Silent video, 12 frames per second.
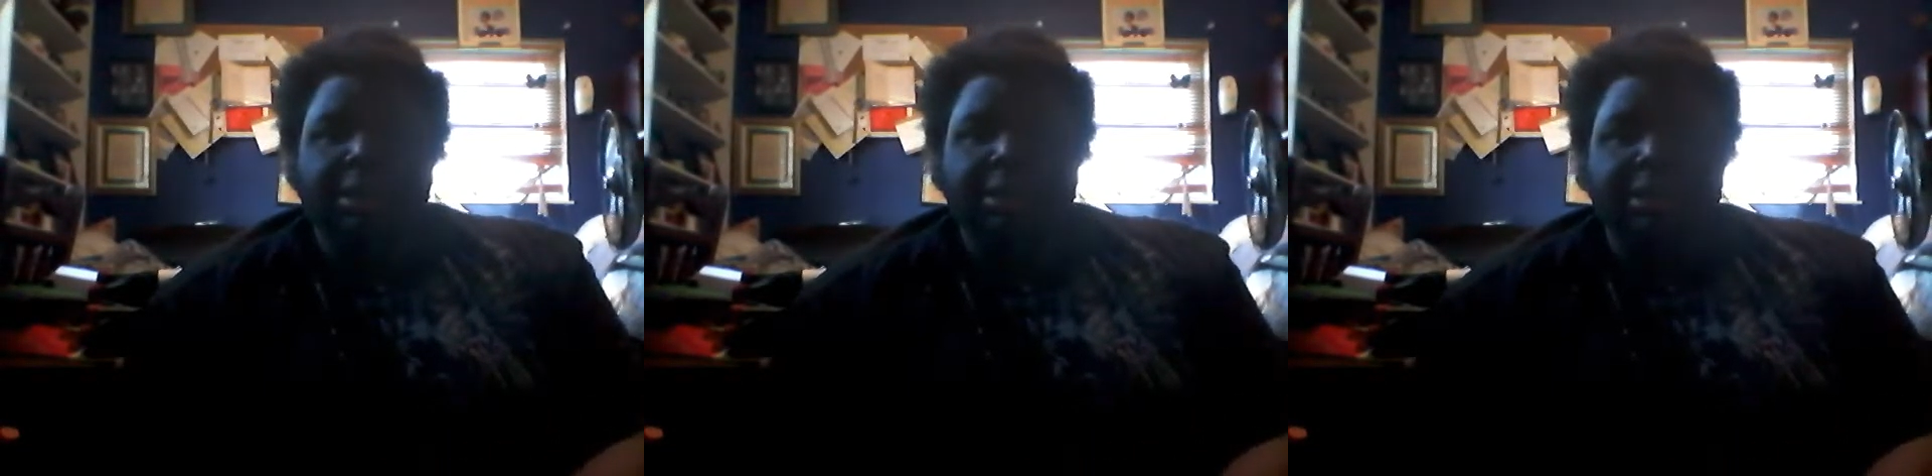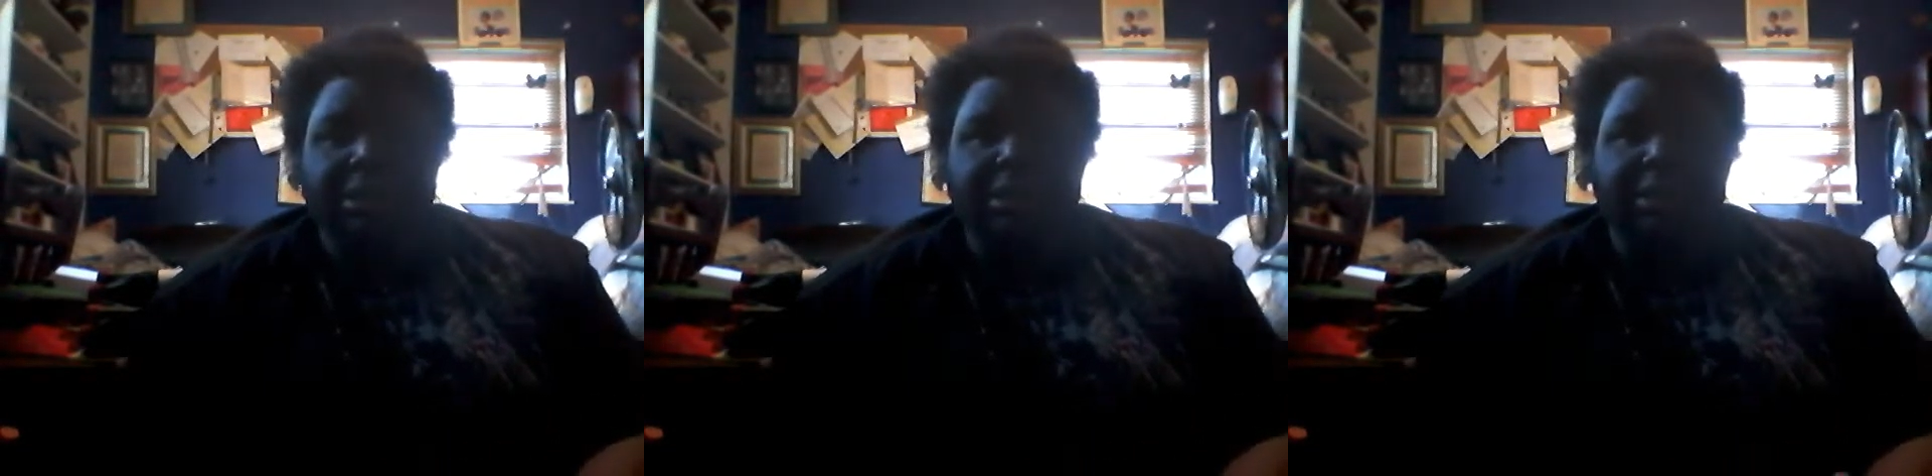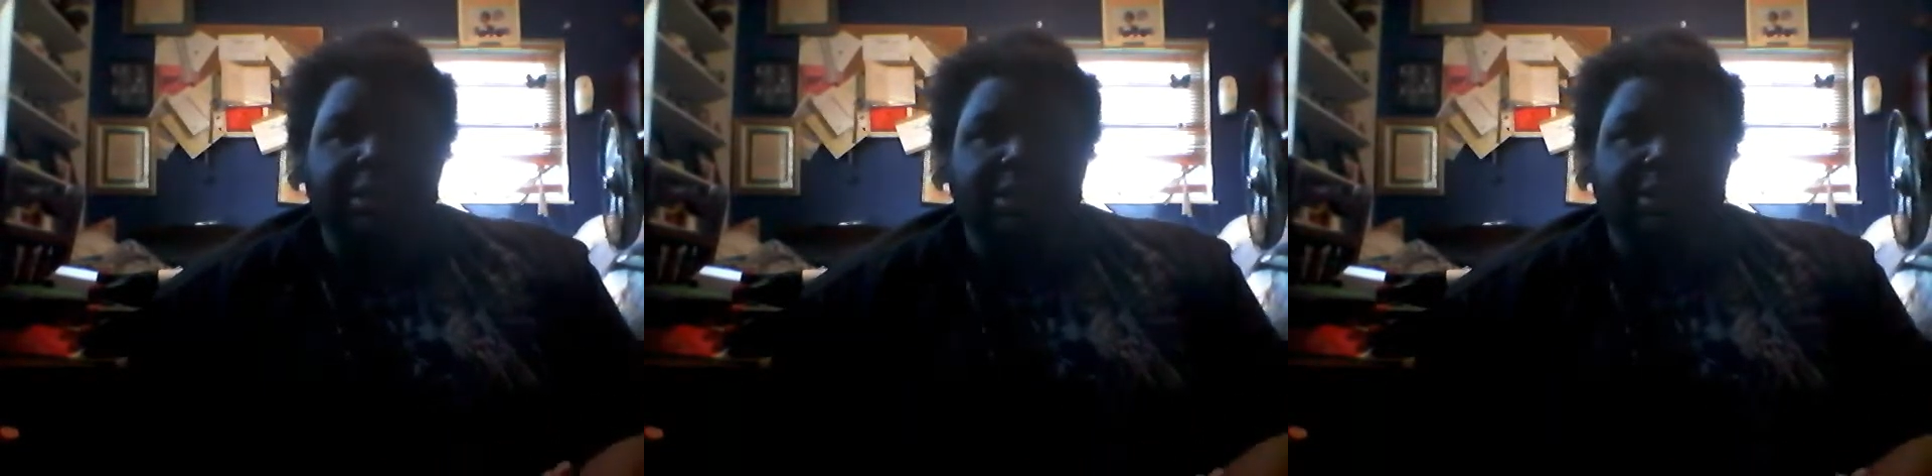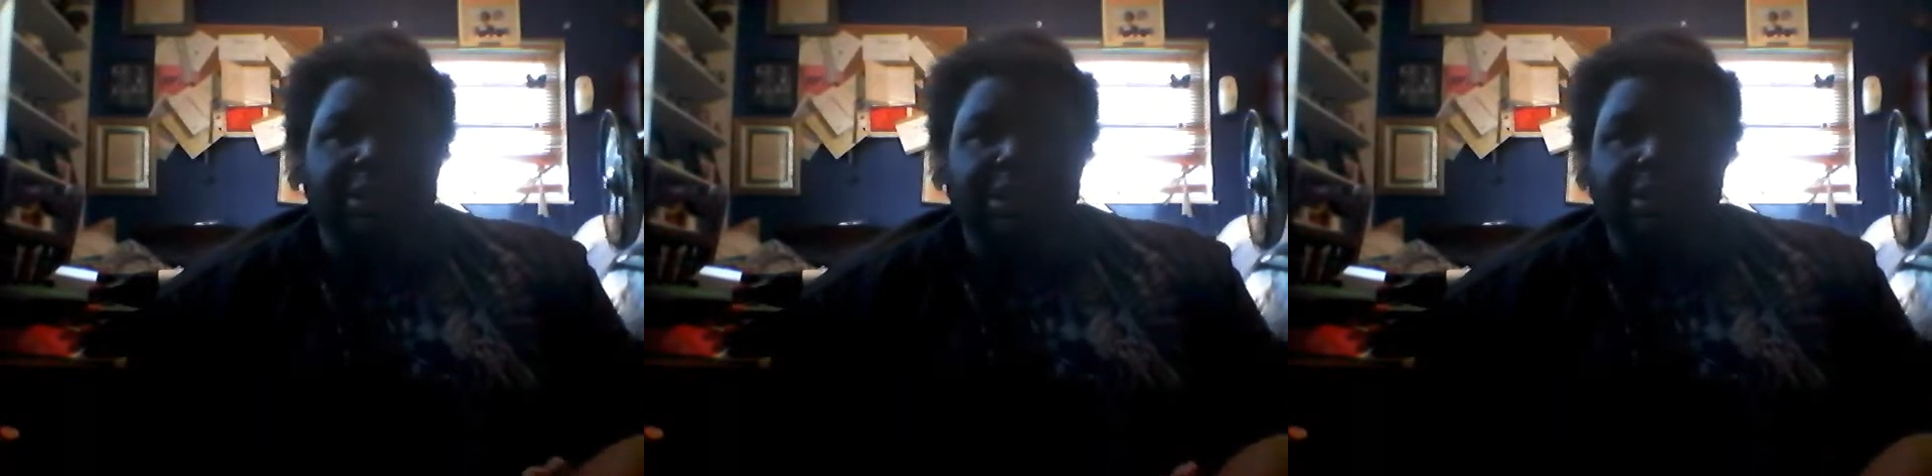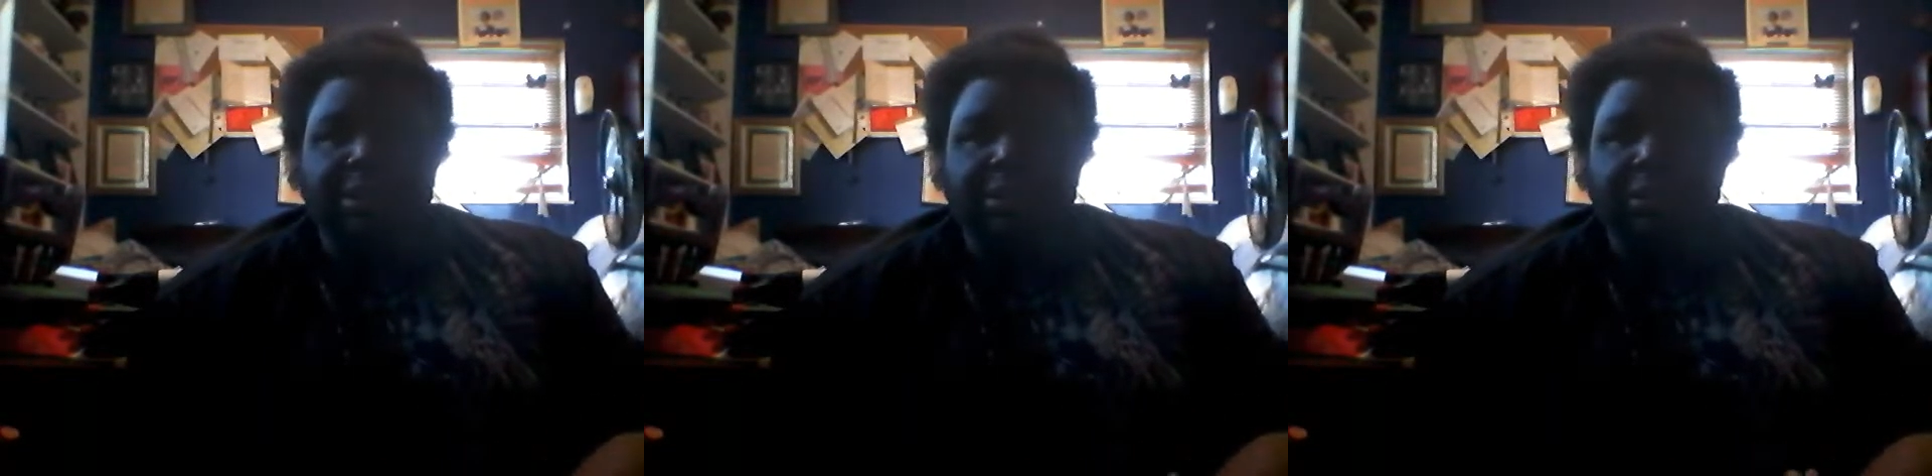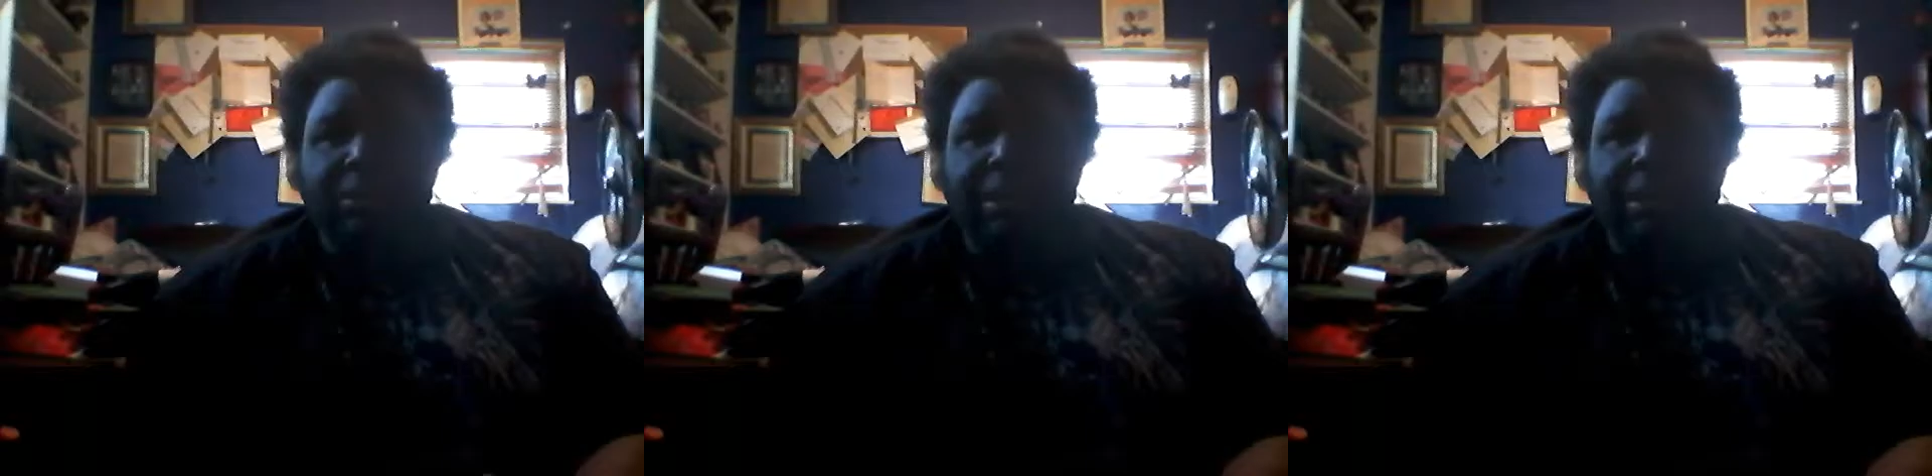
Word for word: she she knew